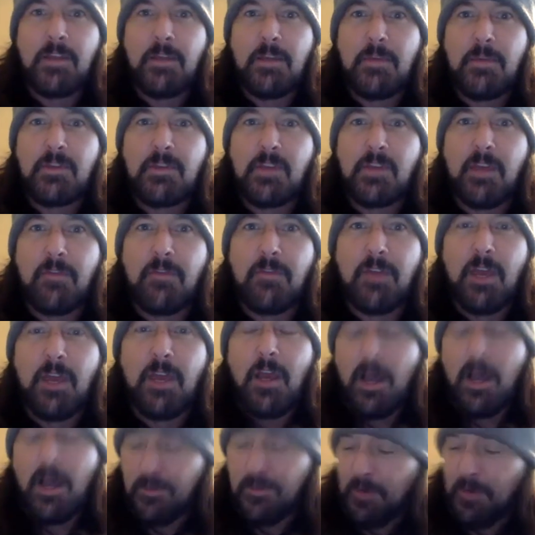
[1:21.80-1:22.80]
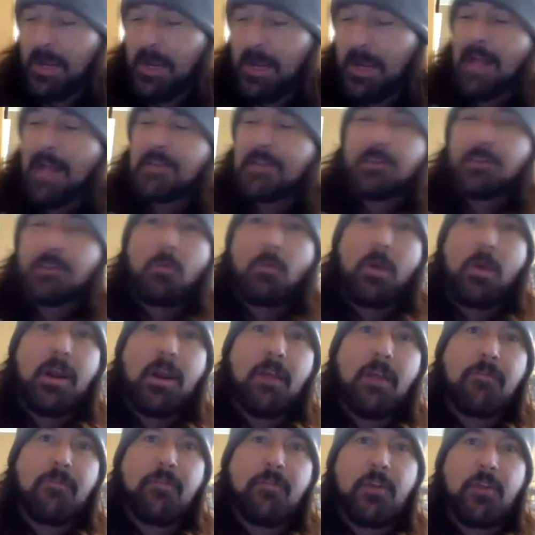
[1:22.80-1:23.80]
Keep it safe. It's funny. I actually
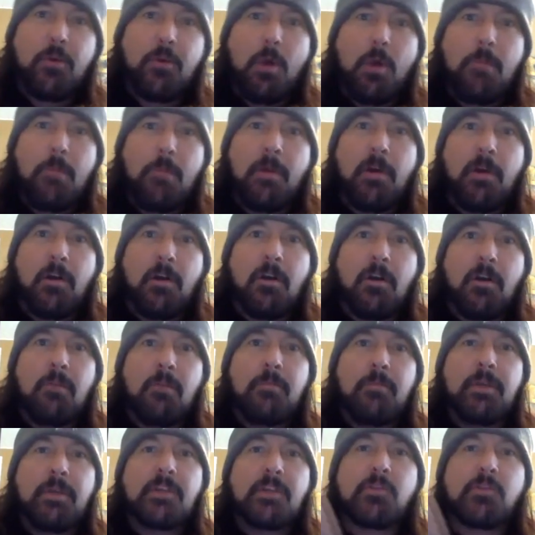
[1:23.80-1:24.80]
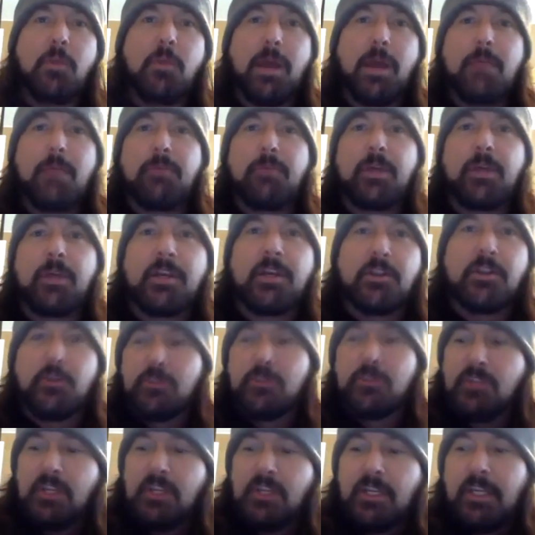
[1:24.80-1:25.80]
wear it further up my arm because the way I play
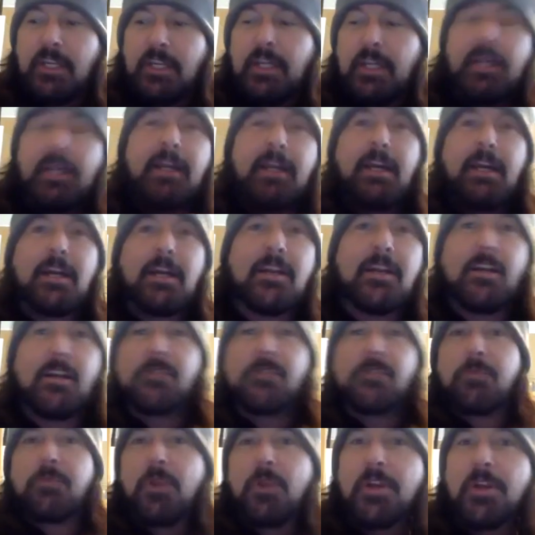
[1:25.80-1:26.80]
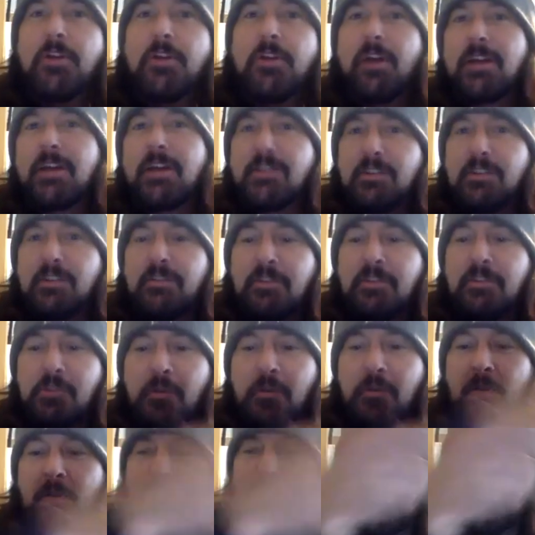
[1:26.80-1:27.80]
acoustic, it's pretty aggressive, and
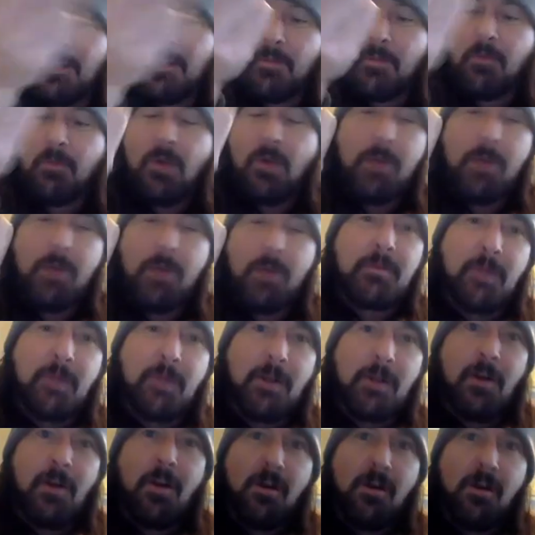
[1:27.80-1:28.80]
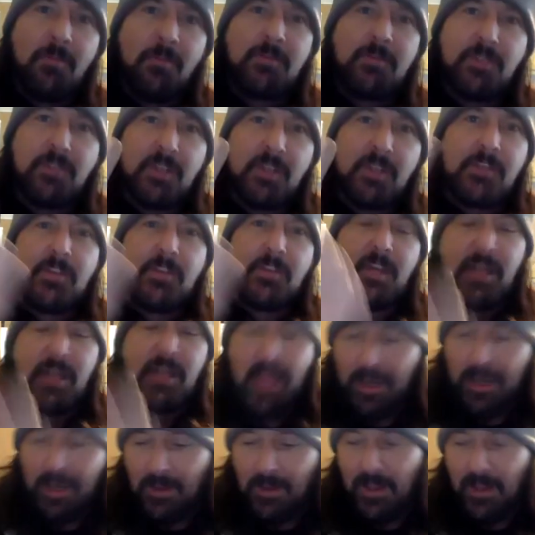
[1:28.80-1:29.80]
so I end up rubbing my arm. So
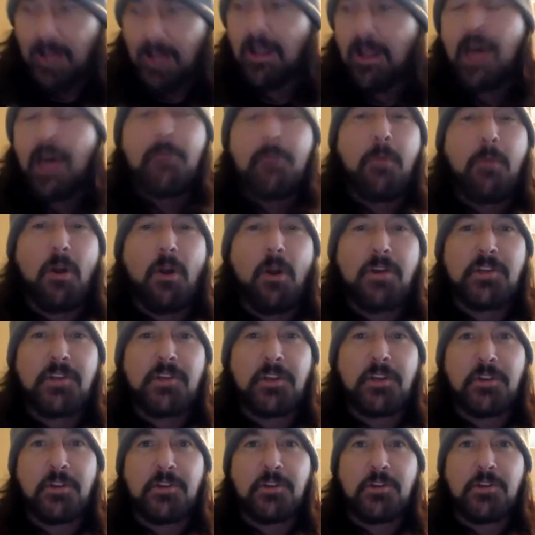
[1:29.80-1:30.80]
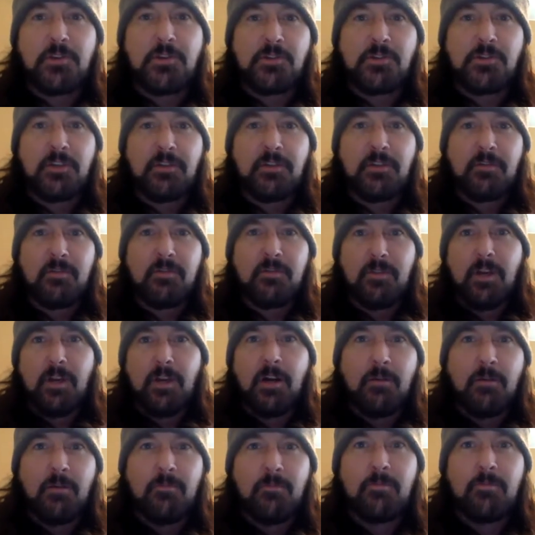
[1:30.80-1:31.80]
and a lot of bartenders use it
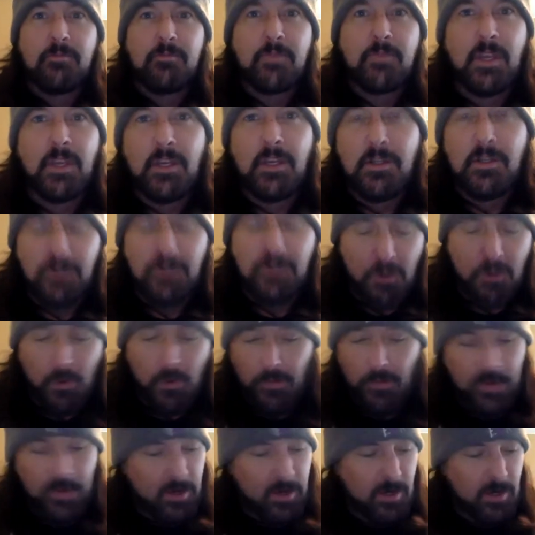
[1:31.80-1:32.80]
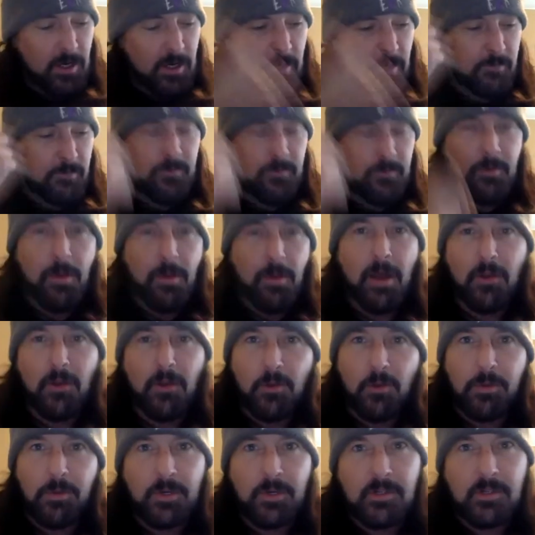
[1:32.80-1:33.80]
to hold their bottle
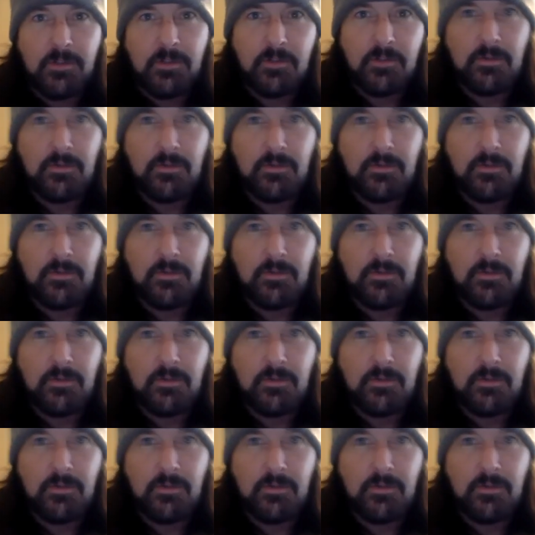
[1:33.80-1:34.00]
openers.